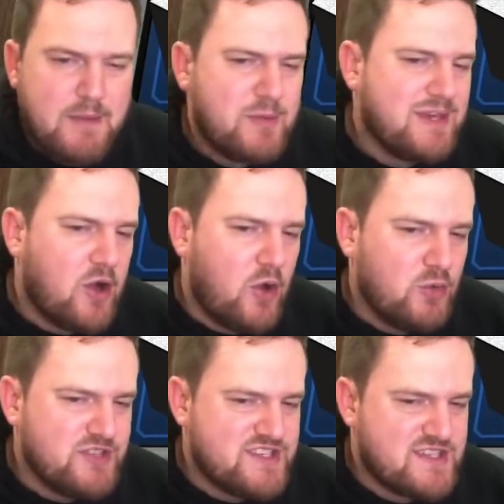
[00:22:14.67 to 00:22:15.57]
we can
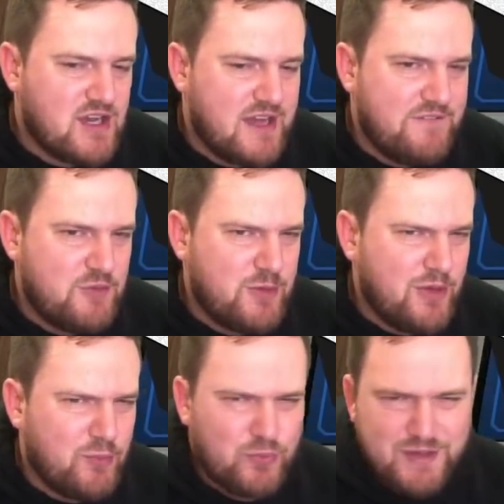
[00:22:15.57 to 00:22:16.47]
hold the Skyfield. We
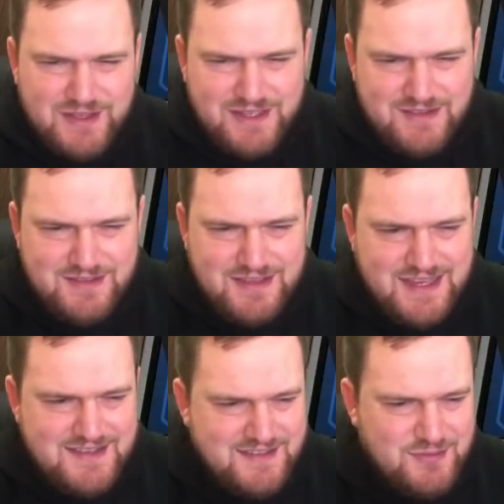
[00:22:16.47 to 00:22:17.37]
don't really
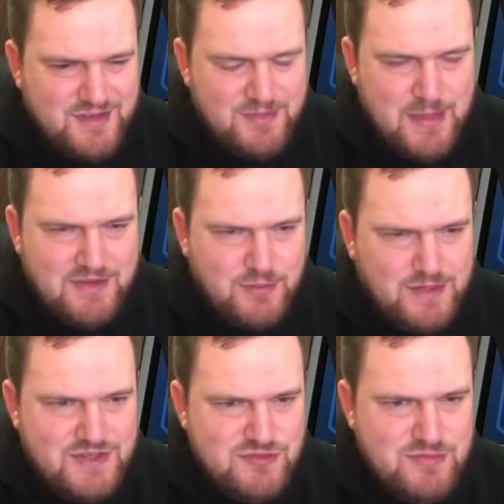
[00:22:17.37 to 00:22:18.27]
need to stress about
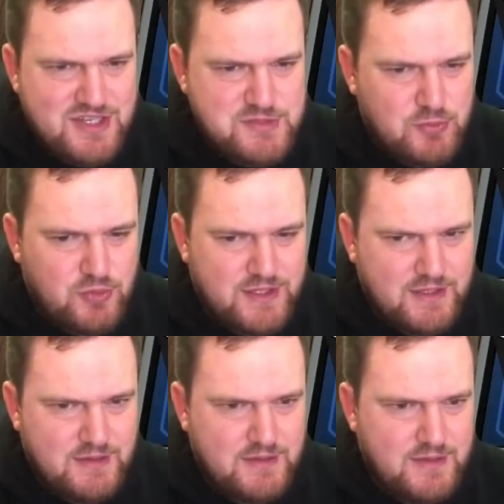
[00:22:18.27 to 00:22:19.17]
doing too much more
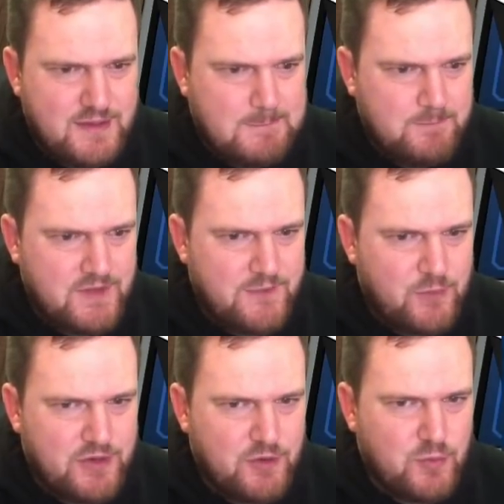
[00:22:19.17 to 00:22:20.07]
here if
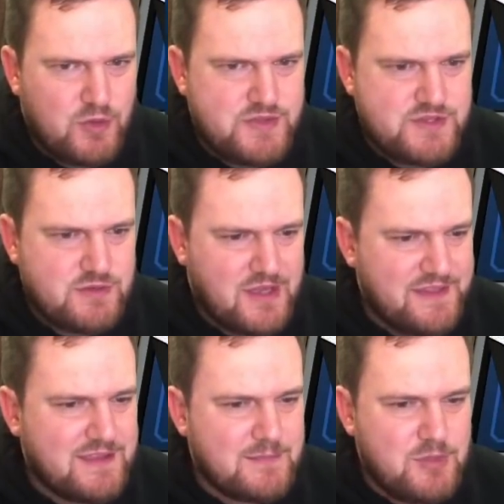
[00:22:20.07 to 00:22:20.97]
we don't want to. I
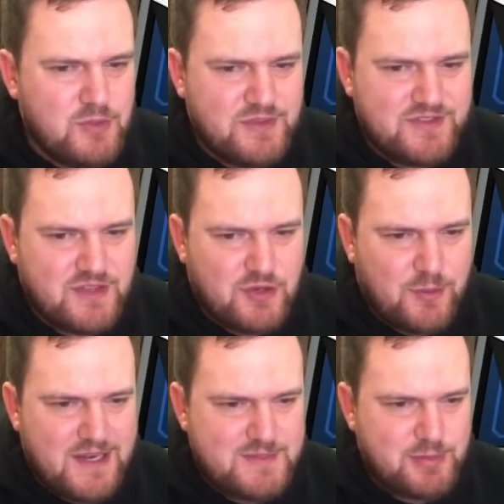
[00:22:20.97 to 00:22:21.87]
think the Mew is the
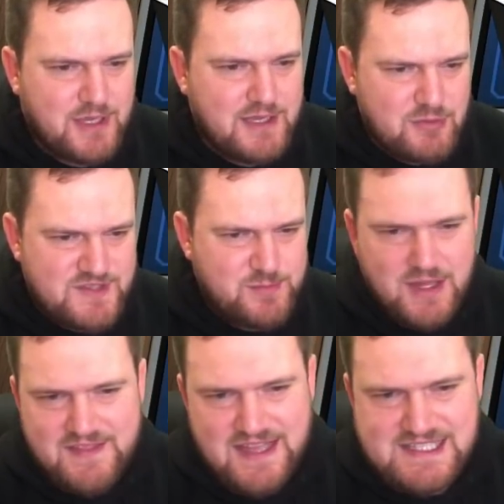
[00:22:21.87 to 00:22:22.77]
correct play. We'll just
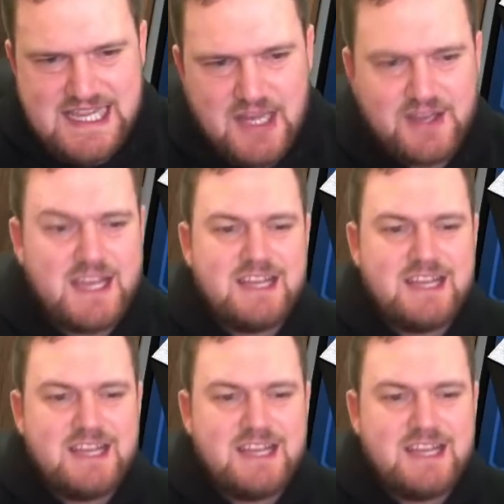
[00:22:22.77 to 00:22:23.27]
play that down